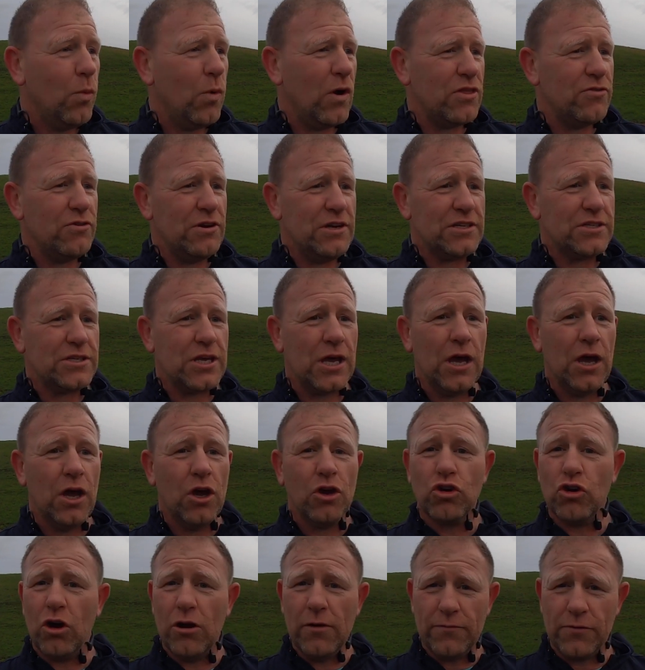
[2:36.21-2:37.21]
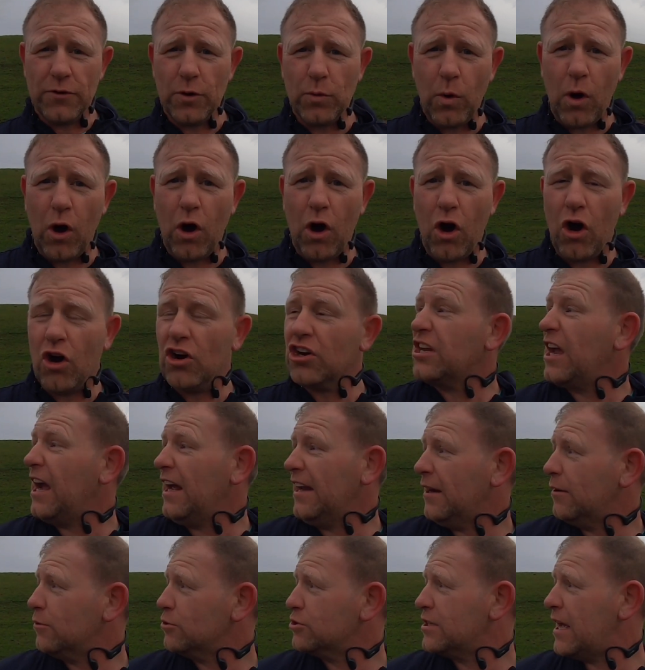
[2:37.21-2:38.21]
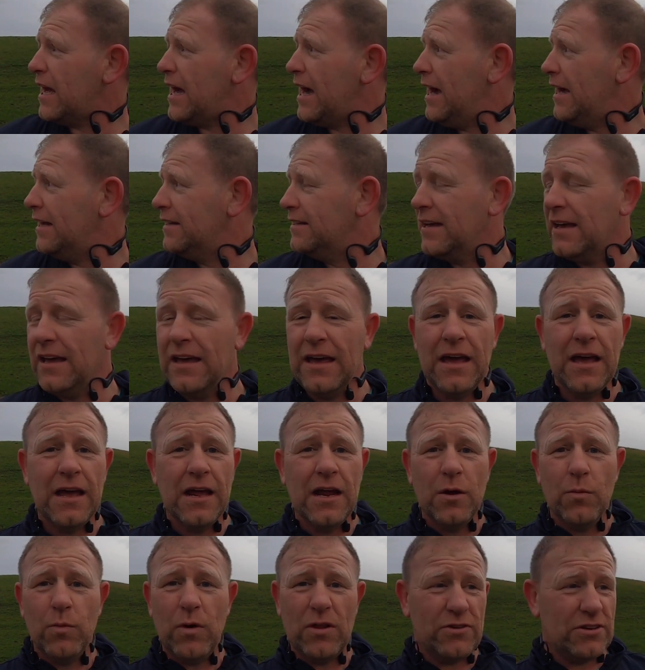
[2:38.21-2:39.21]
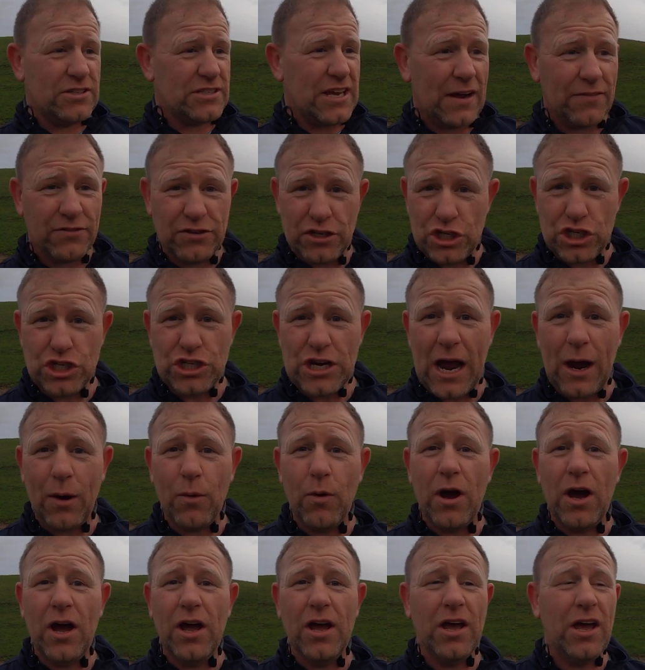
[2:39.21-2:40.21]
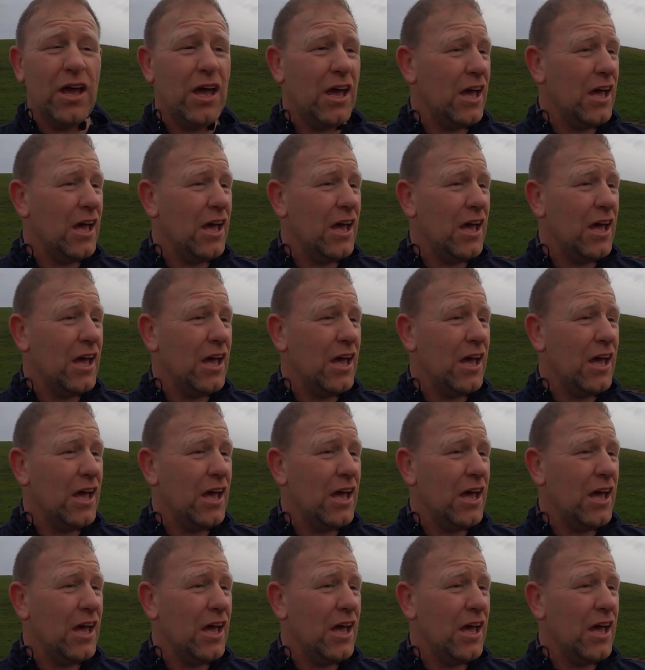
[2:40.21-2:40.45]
Whether it's going for a walk, getting outside, whether it's having a shower,